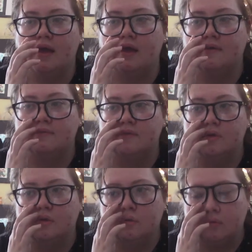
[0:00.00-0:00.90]
If
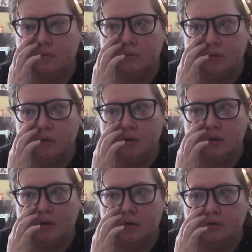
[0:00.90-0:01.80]
you
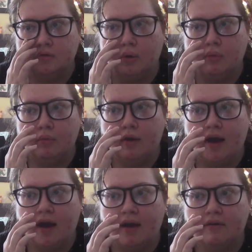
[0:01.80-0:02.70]
don't
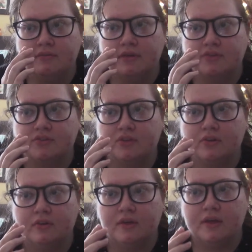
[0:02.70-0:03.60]
have
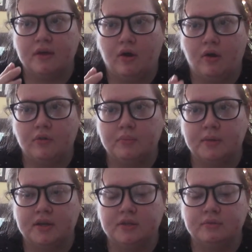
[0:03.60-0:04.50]
necessarily all the
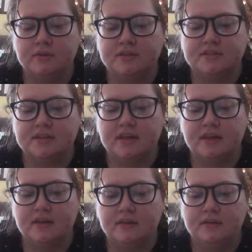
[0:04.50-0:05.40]
money you need to
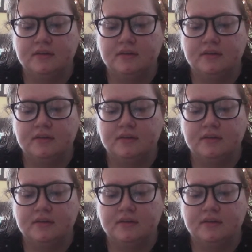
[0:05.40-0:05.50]
get